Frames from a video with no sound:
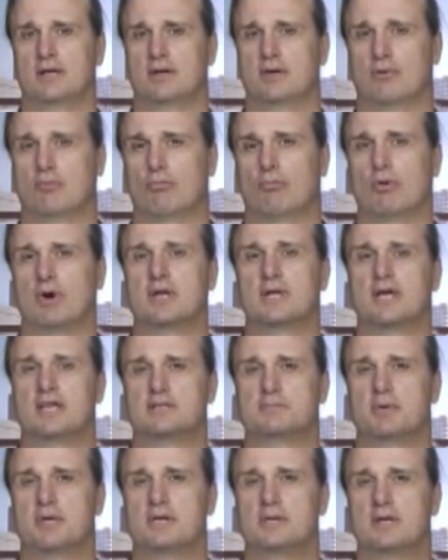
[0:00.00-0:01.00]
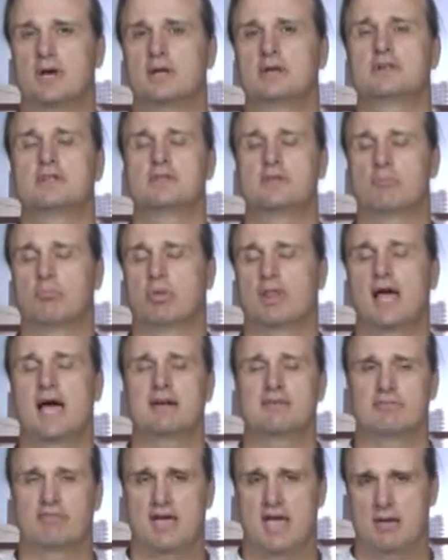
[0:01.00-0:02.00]
What has been done to the
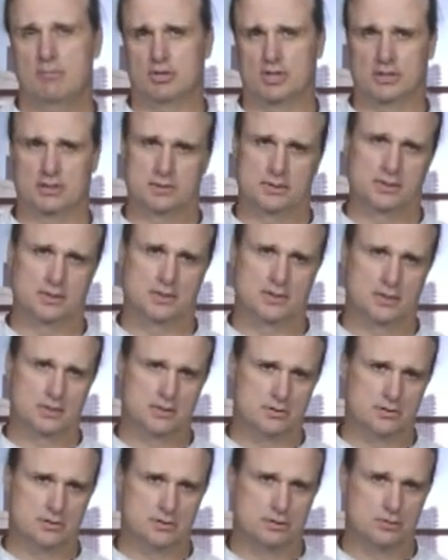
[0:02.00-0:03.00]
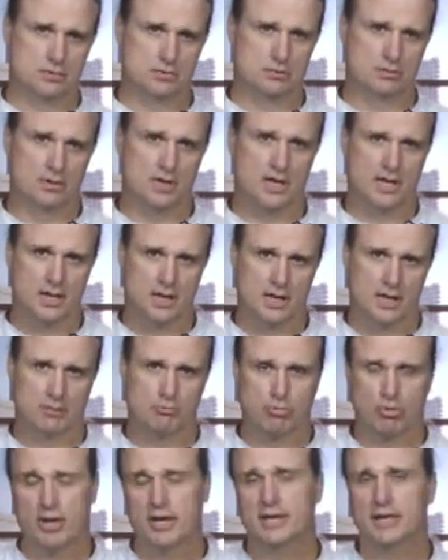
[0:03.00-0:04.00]
black family to
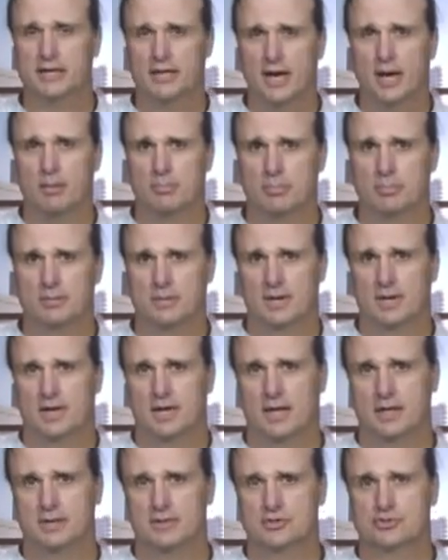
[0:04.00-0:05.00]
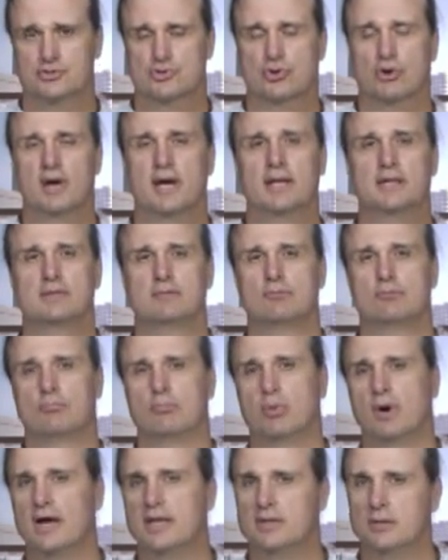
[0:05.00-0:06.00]
break it up and destroy it
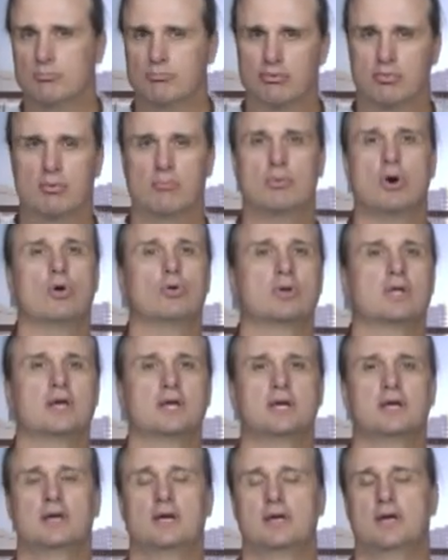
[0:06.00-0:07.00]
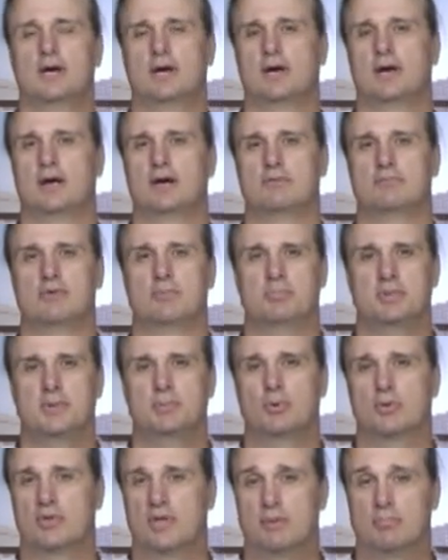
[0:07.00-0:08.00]
by the promoting of the
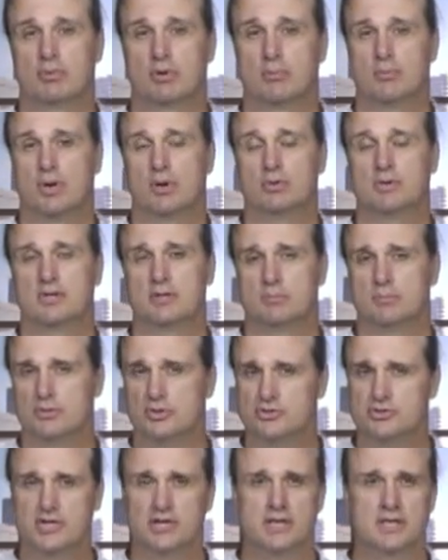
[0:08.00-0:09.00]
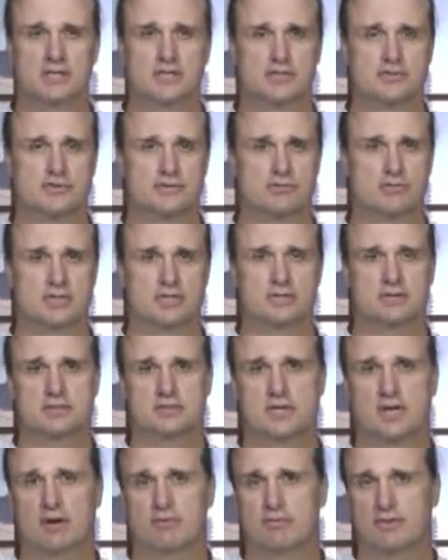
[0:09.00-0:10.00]
people they promote in the music industry and
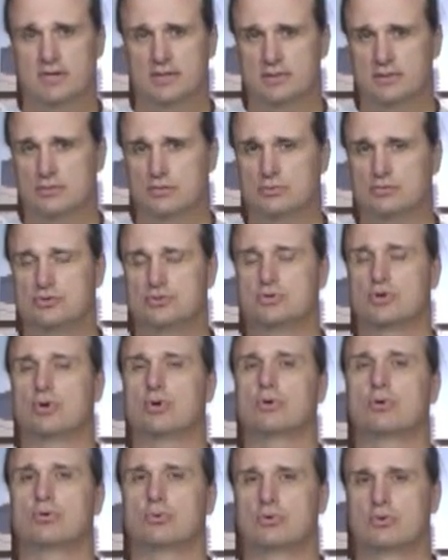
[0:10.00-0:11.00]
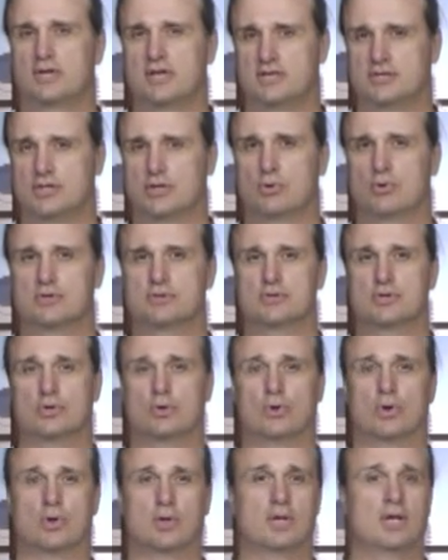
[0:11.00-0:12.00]
stuff, and who they show as
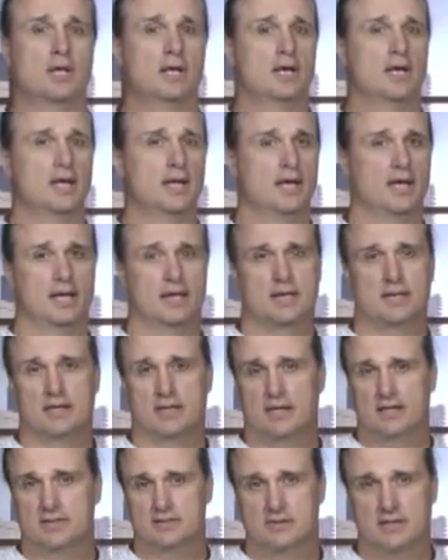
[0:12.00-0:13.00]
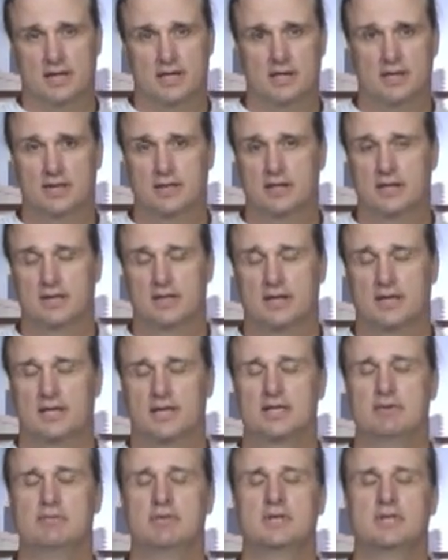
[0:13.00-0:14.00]
cool. It's like
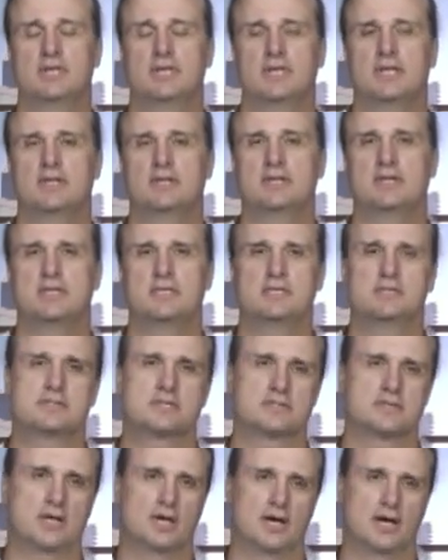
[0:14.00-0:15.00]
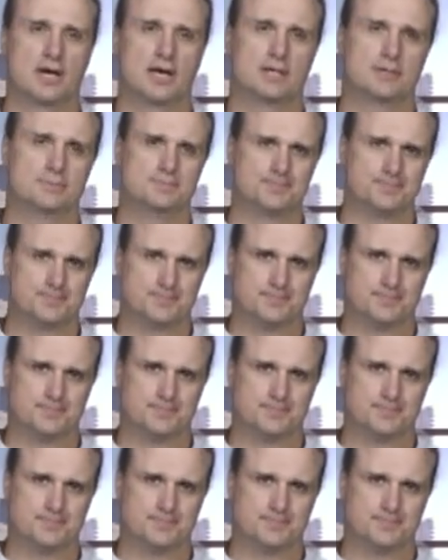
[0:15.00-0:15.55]
even in these the